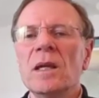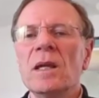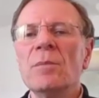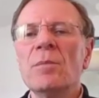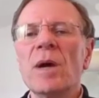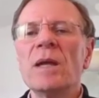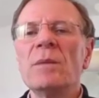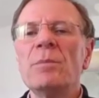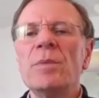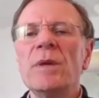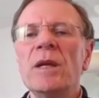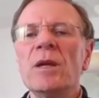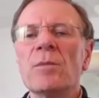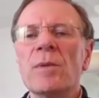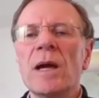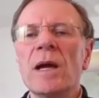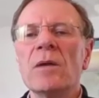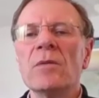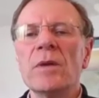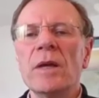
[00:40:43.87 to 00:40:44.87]
It might be
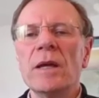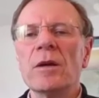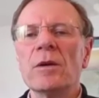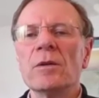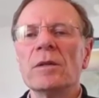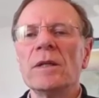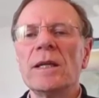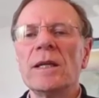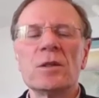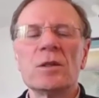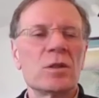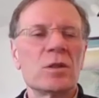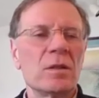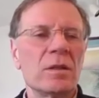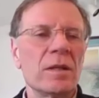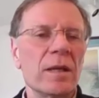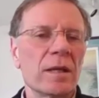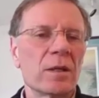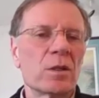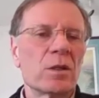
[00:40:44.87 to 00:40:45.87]
around the air leakage
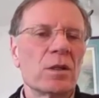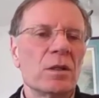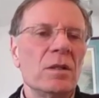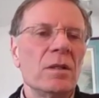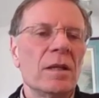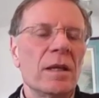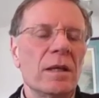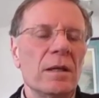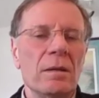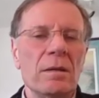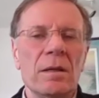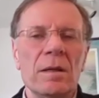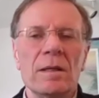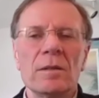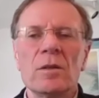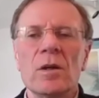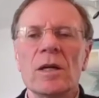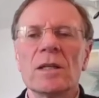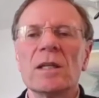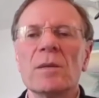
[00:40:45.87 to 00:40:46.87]
detection that
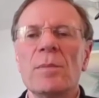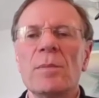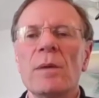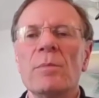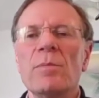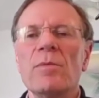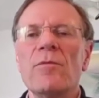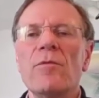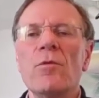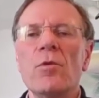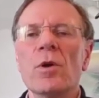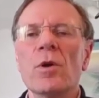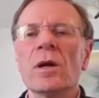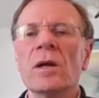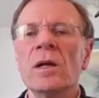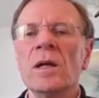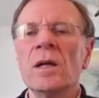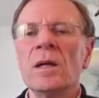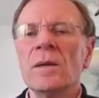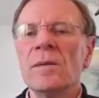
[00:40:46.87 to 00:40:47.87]
I talked about
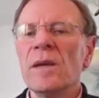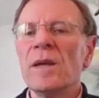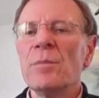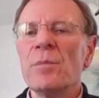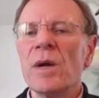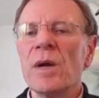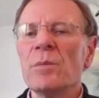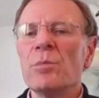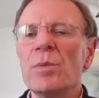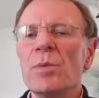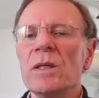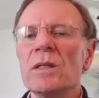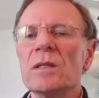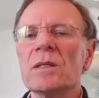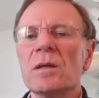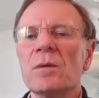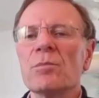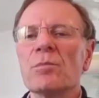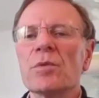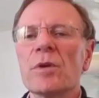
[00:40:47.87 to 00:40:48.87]
before. It might be
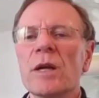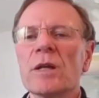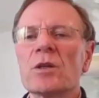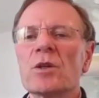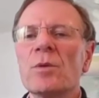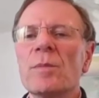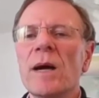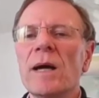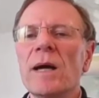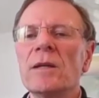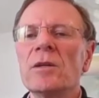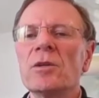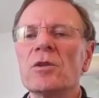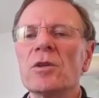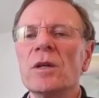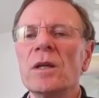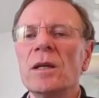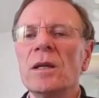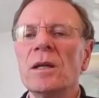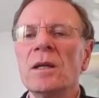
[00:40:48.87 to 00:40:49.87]
some pressure
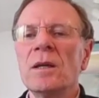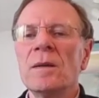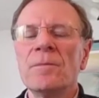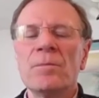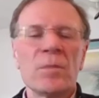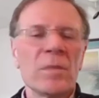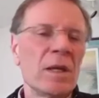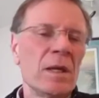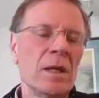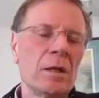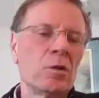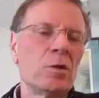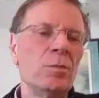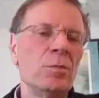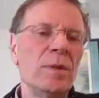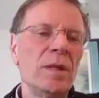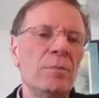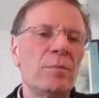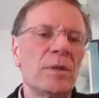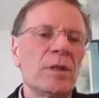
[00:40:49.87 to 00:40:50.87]
monitoring. It
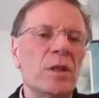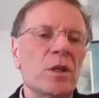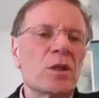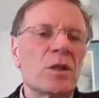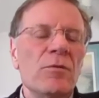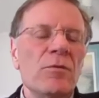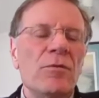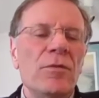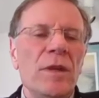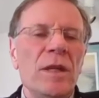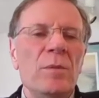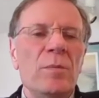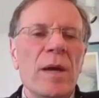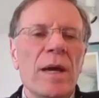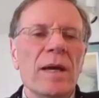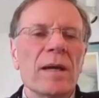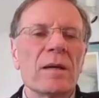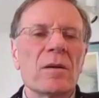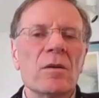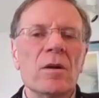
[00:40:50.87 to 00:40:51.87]
could be position
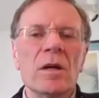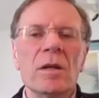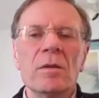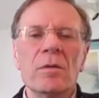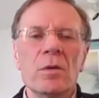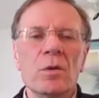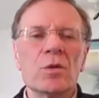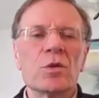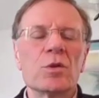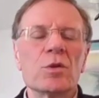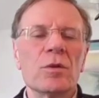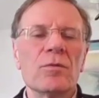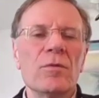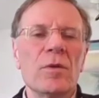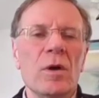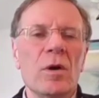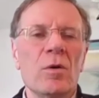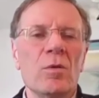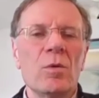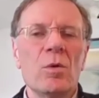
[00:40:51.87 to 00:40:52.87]
feedback on the
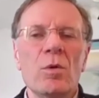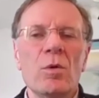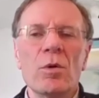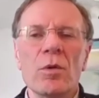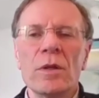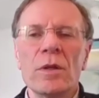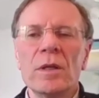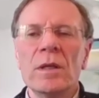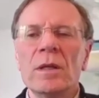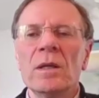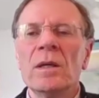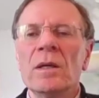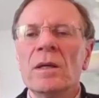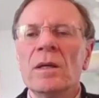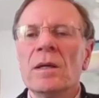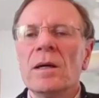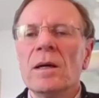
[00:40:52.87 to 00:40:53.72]
servo or the